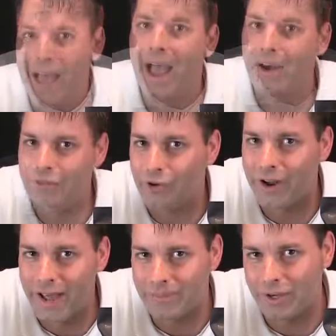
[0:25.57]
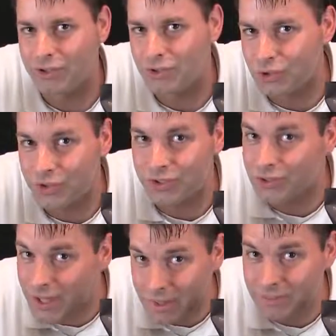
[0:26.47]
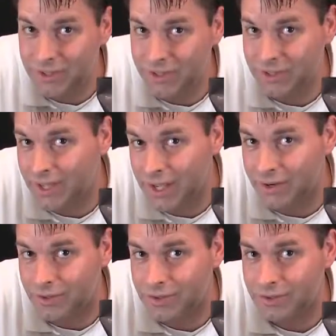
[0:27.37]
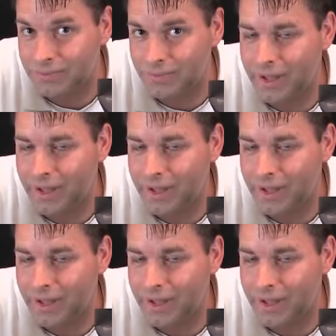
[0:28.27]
After I had my students set up these containers,